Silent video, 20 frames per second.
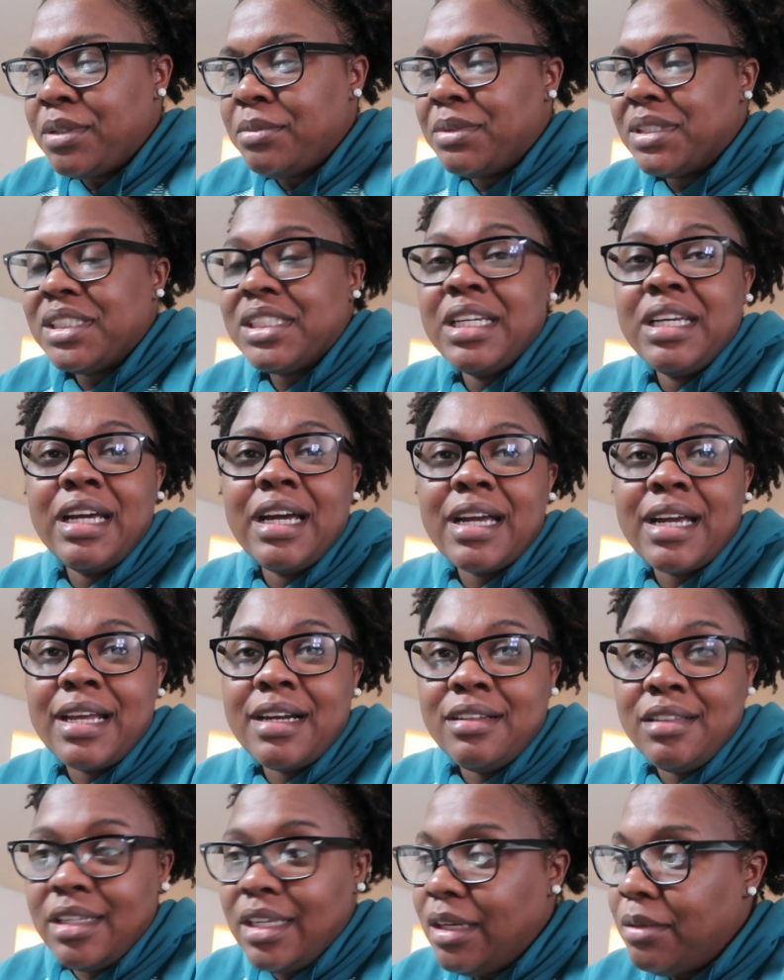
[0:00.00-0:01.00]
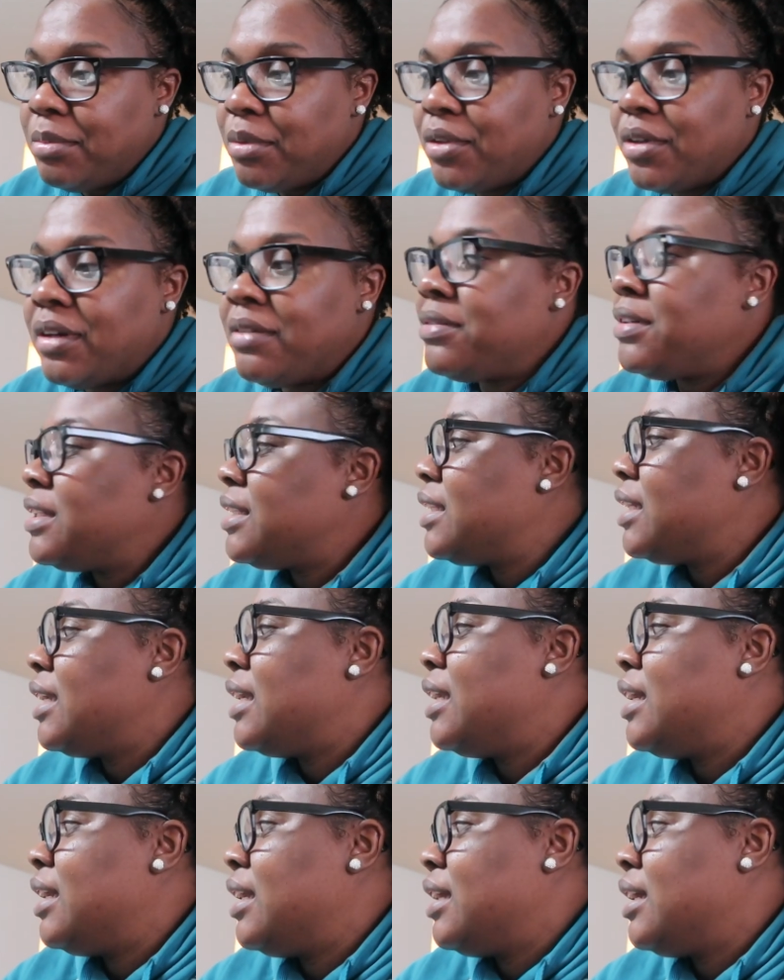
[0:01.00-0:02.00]
pretty much it. I gotta label
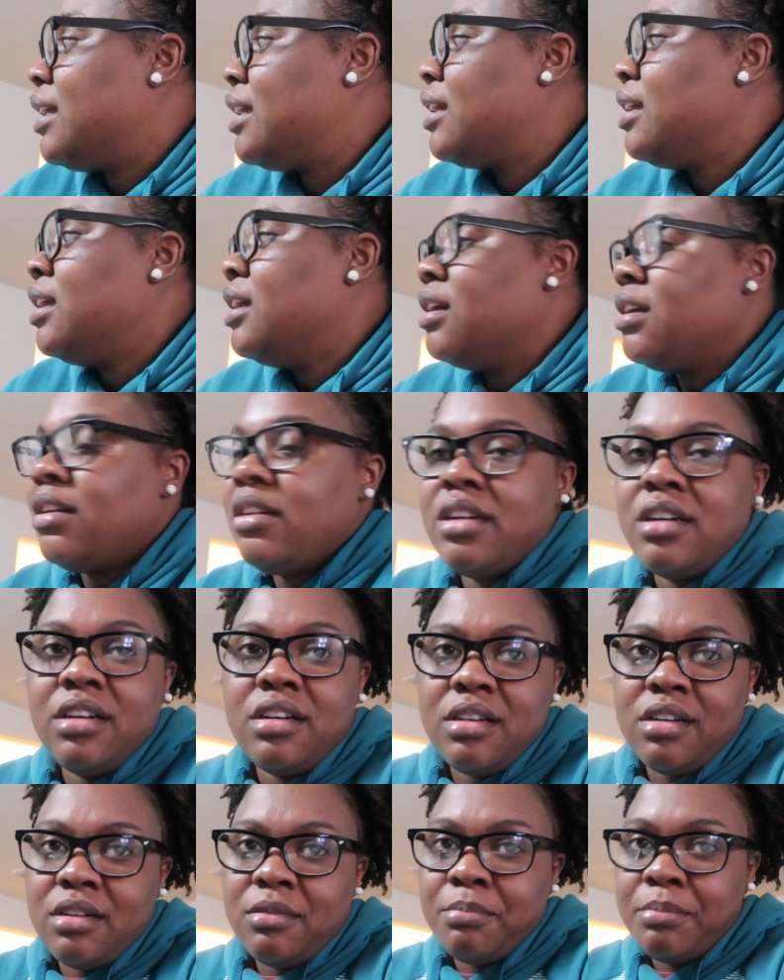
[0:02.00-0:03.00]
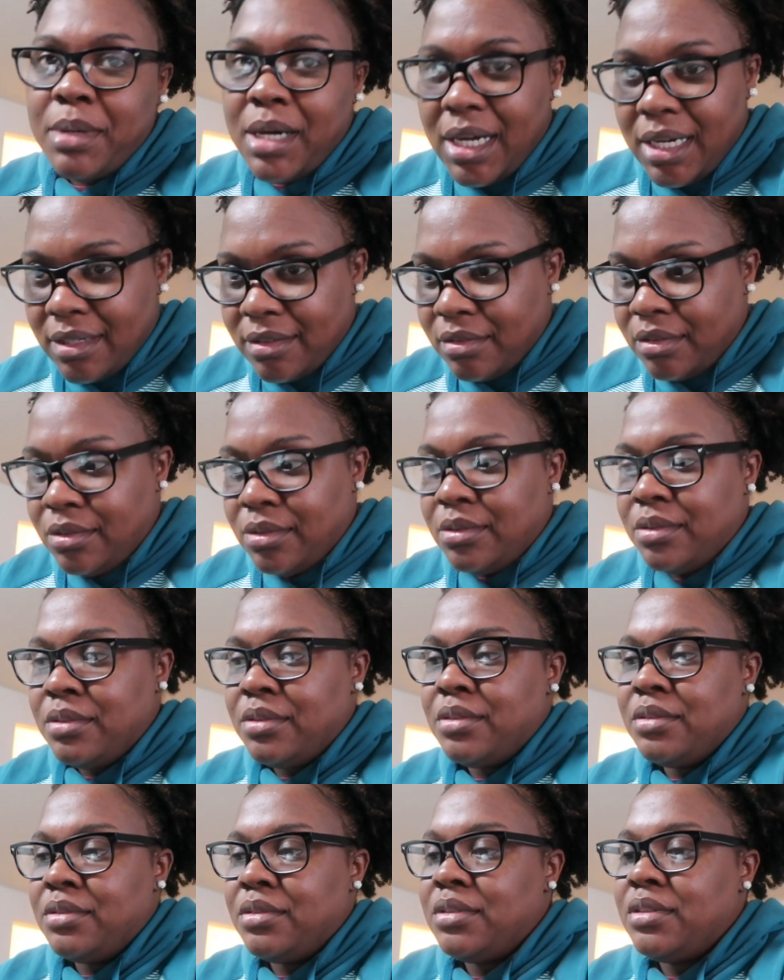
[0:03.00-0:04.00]
everything, her
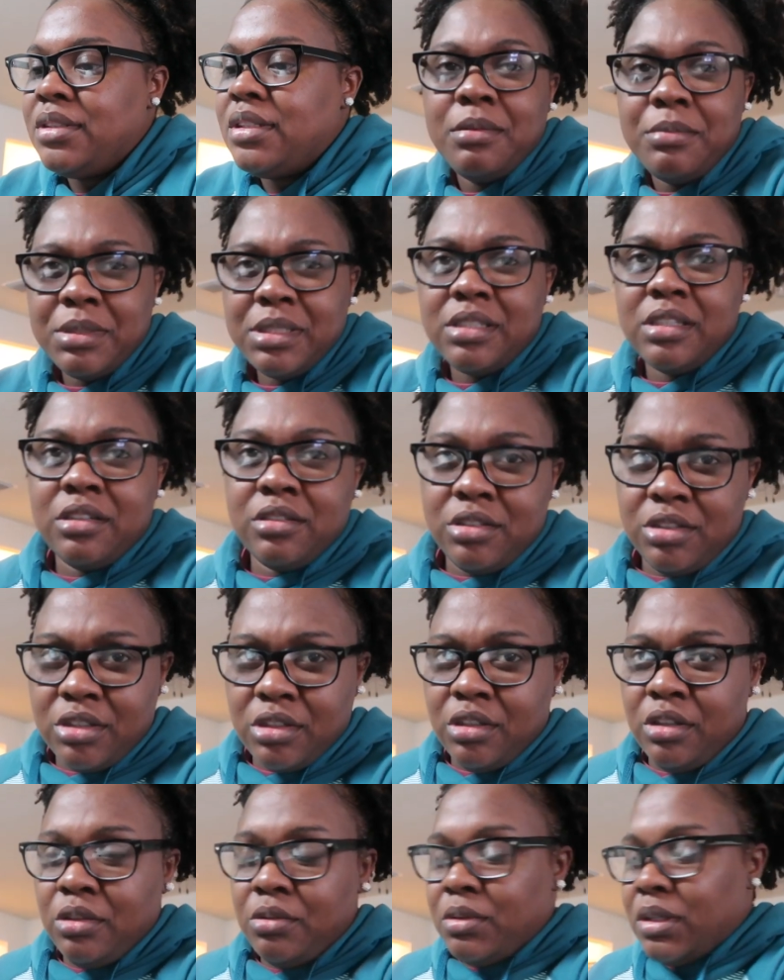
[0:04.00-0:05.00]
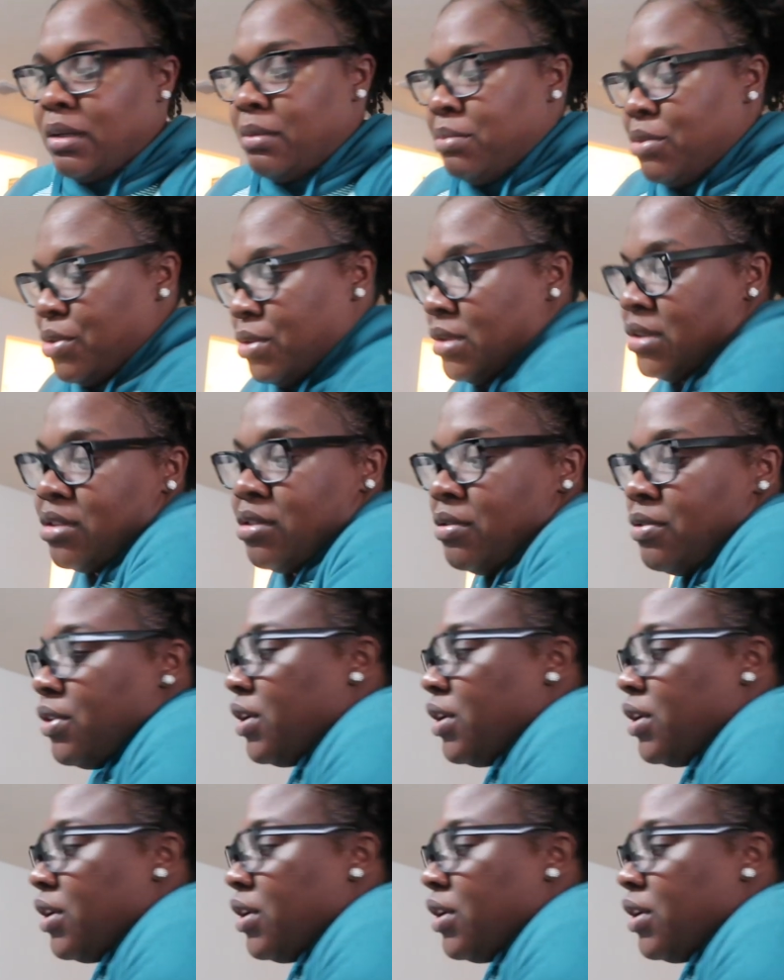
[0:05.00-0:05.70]
bottles. Let me show you what I'm doing so